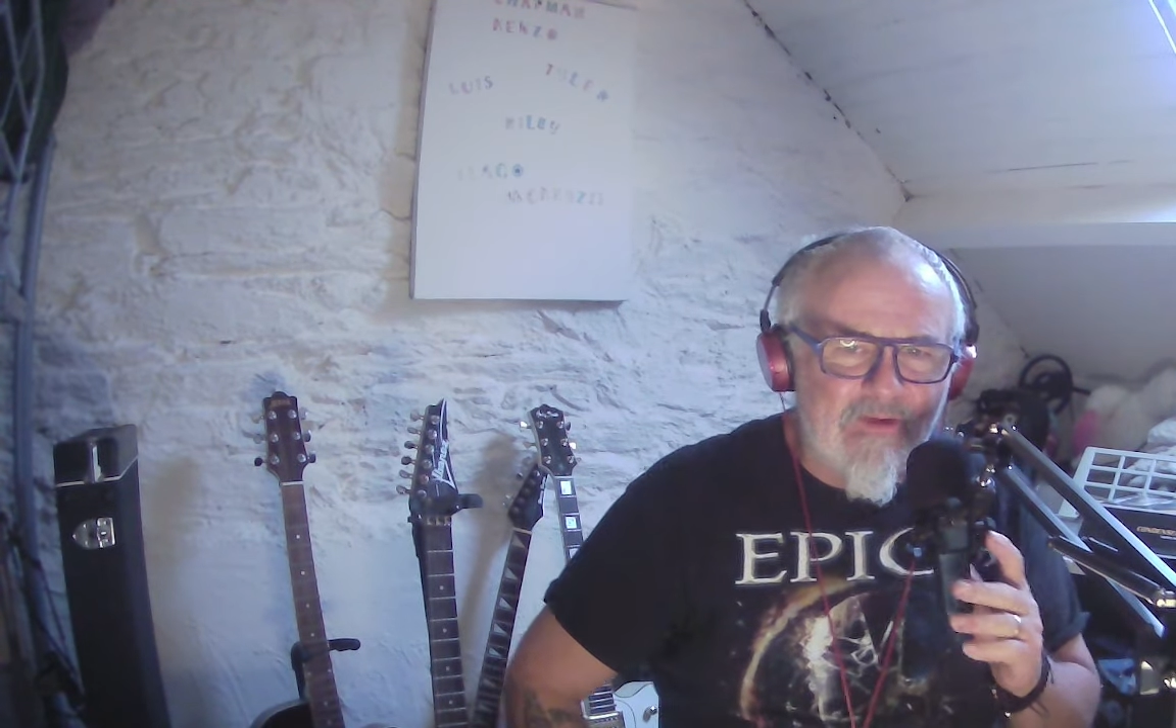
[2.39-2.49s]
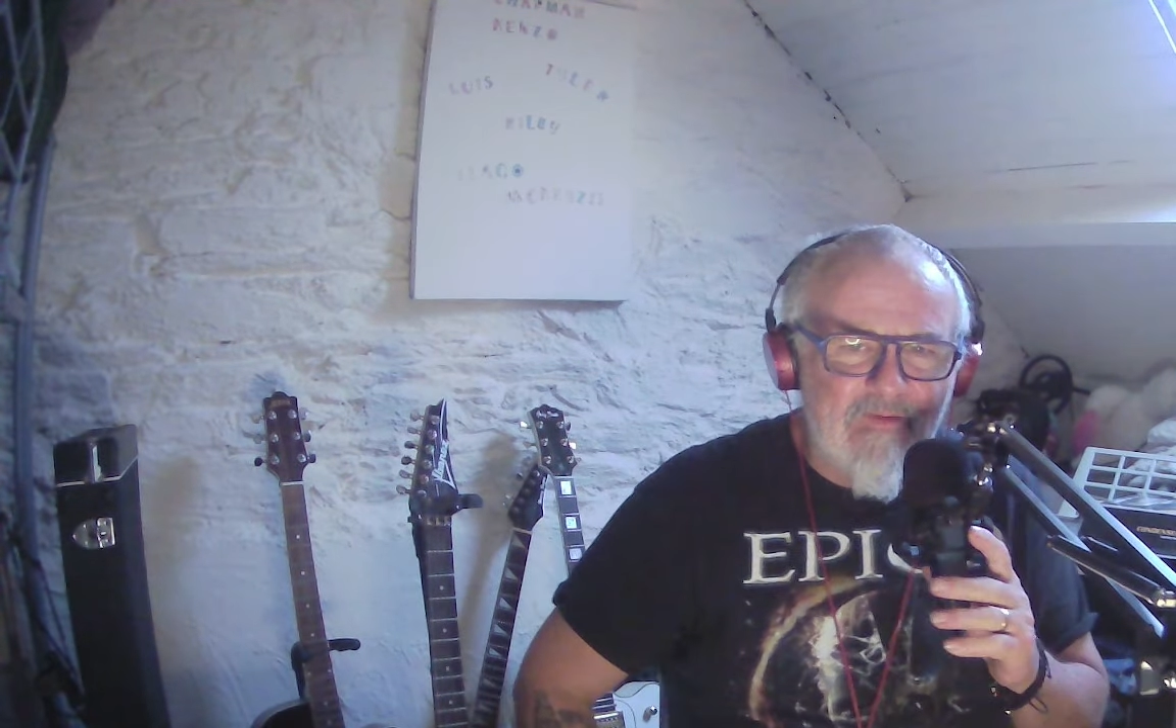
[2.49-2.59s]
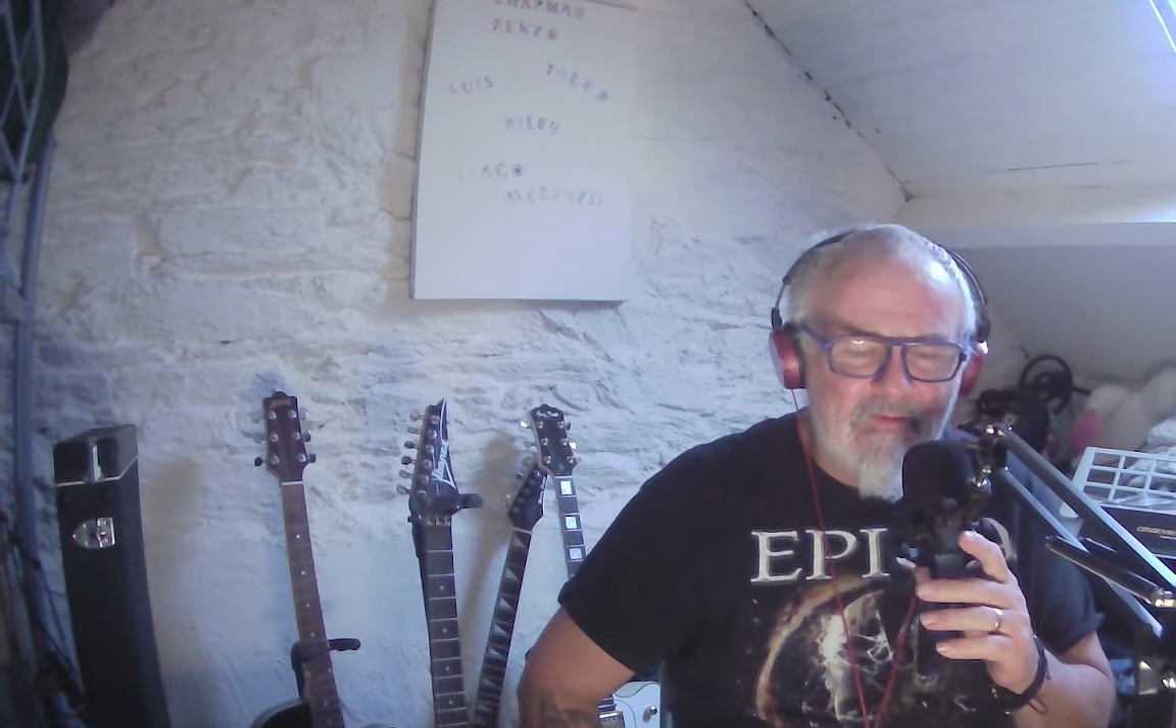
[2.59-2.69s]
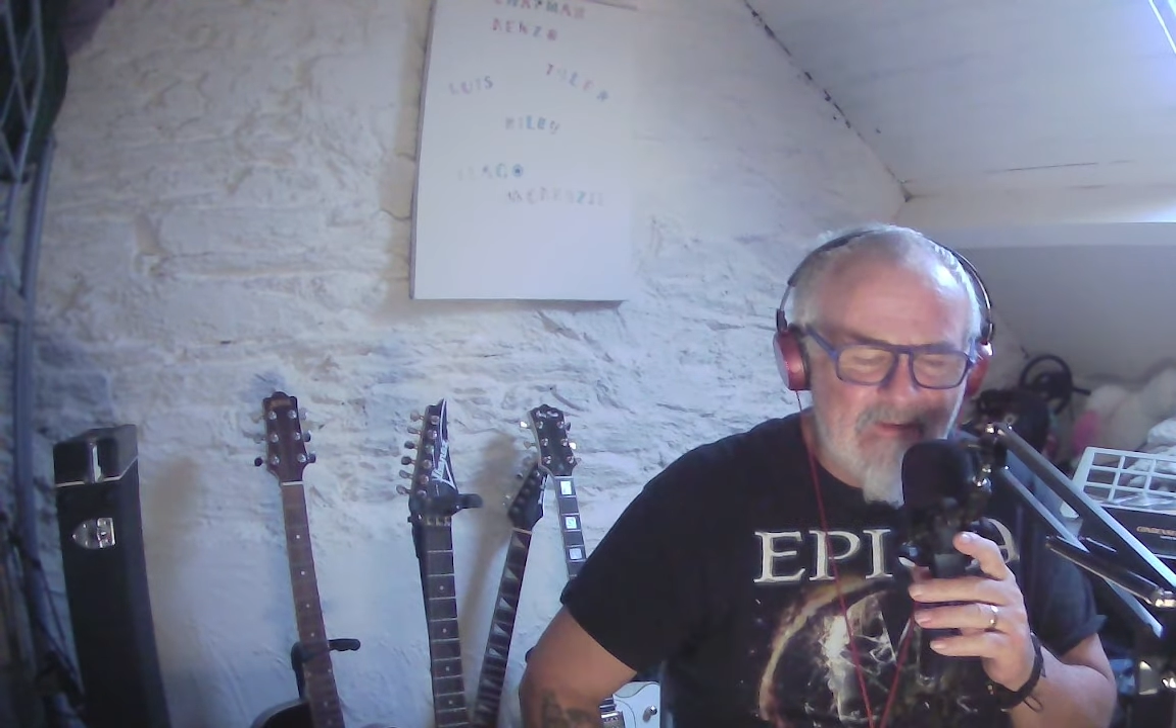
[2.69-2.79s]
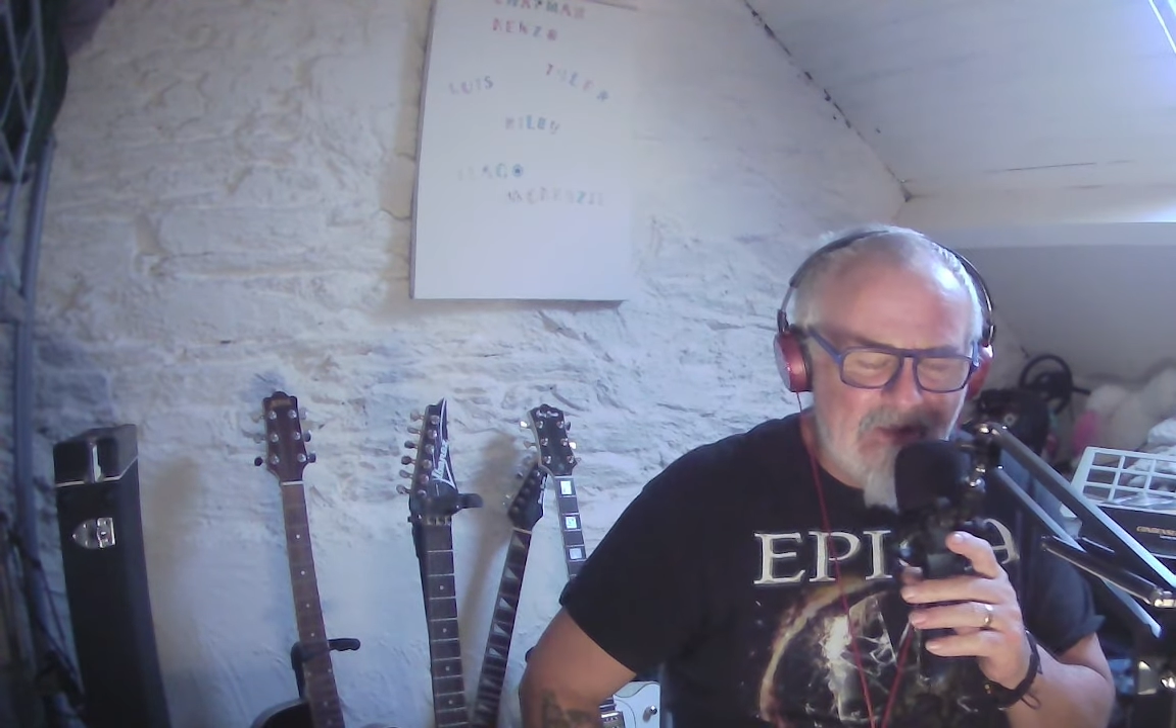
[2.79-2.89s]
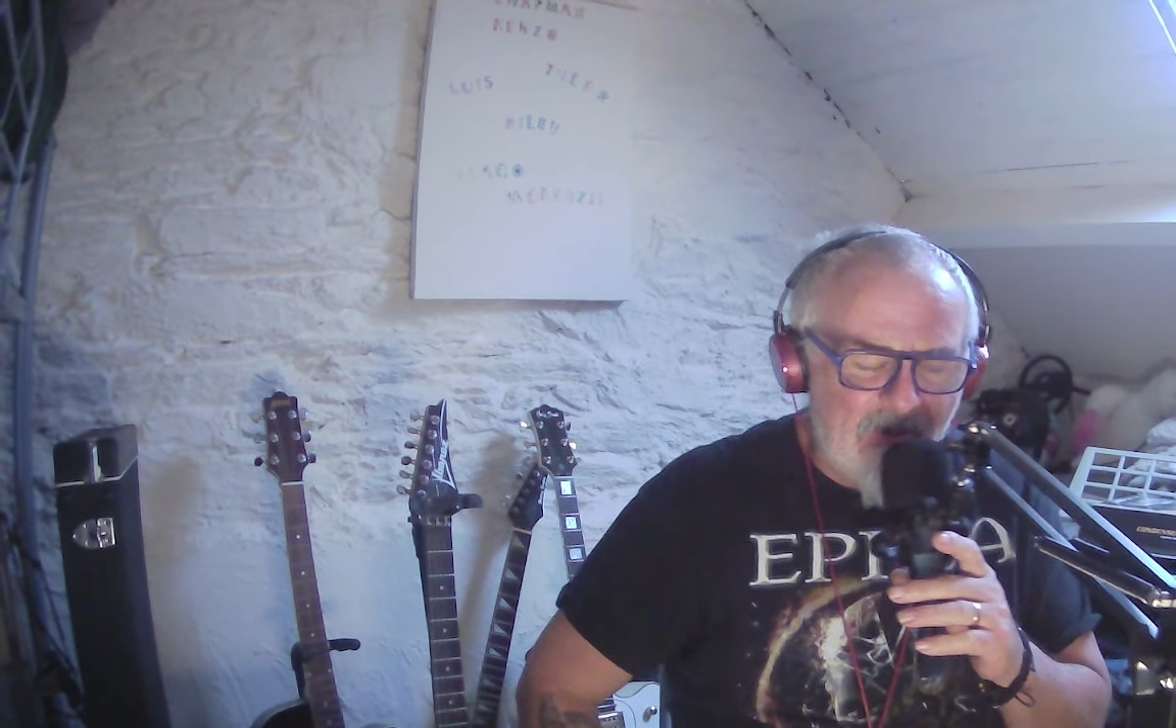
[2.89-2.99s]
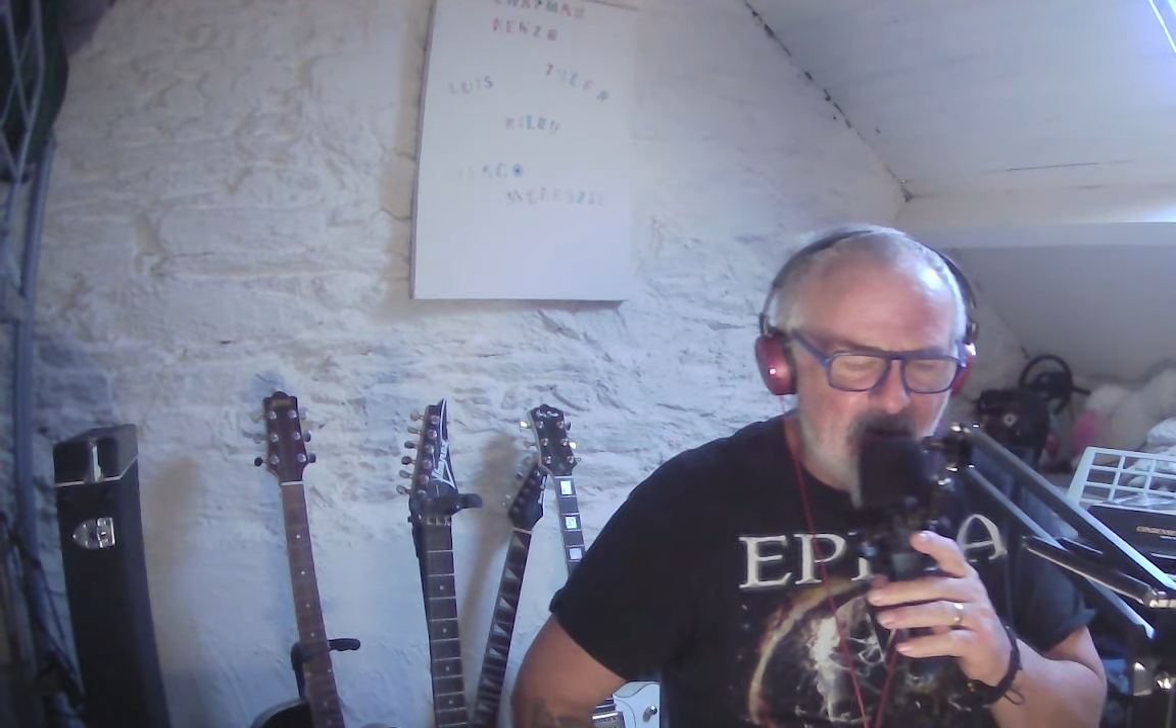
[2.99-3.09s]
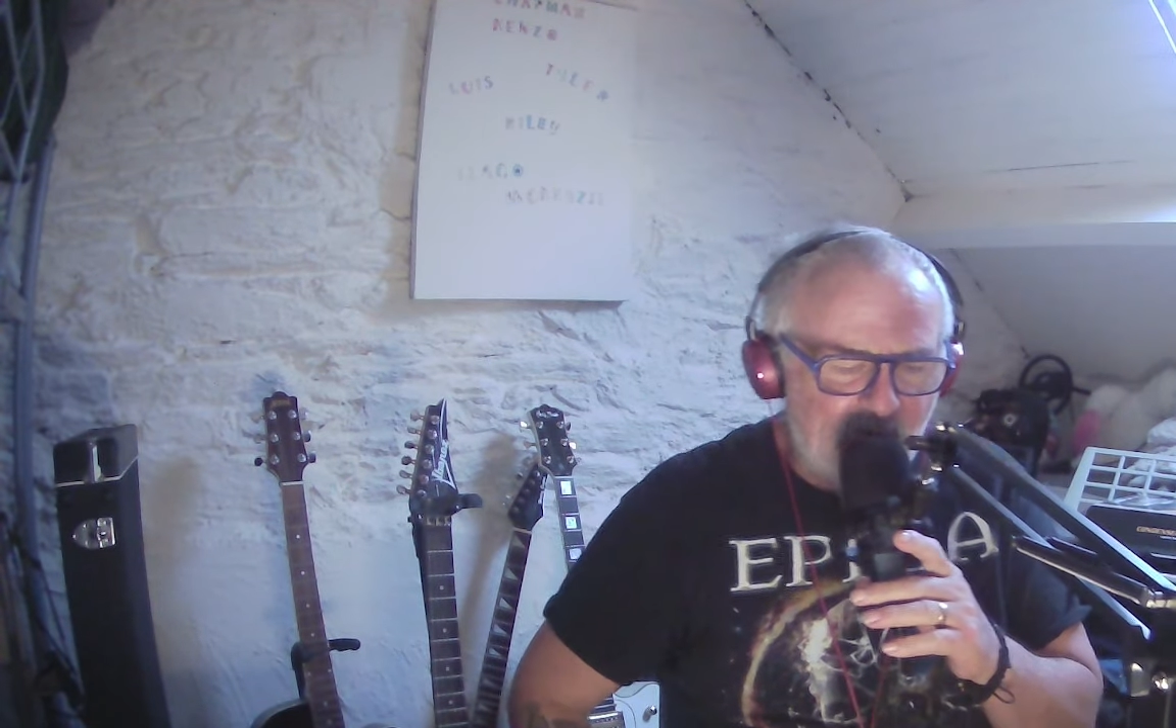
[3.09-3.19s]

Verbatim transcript: and today we're